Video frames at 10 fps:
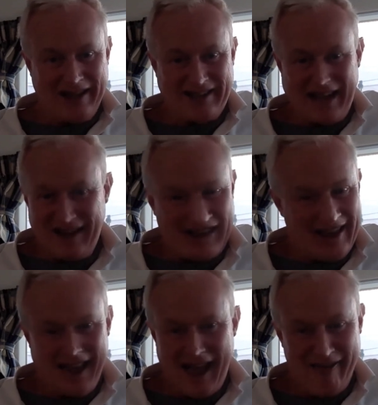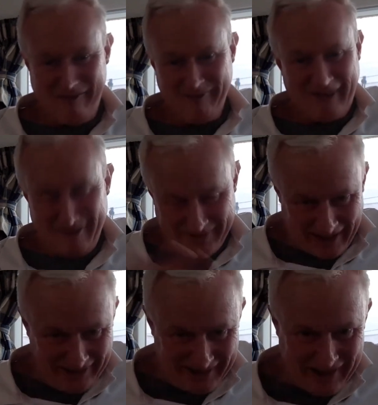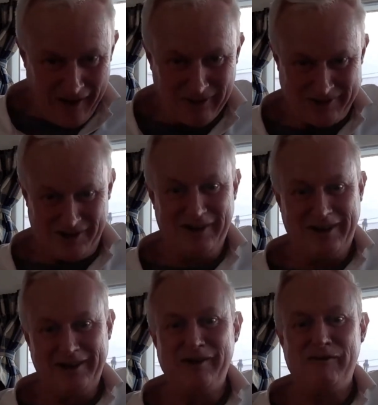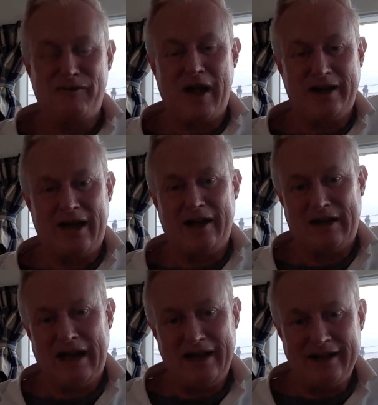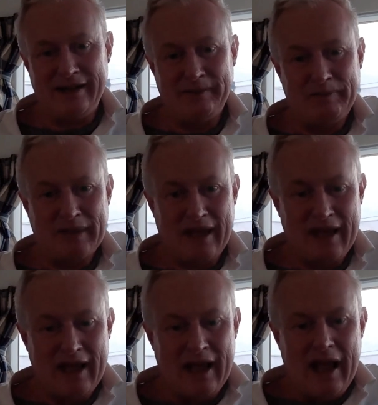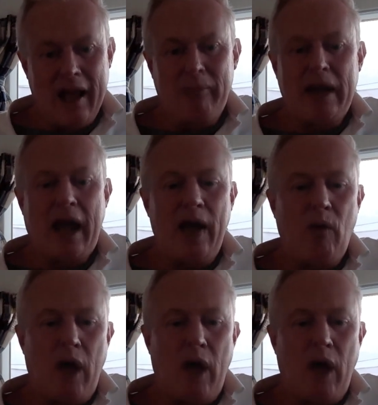and I say, "Look, I've I've done this whole journey. You'll find out later." Yeah, I've already run the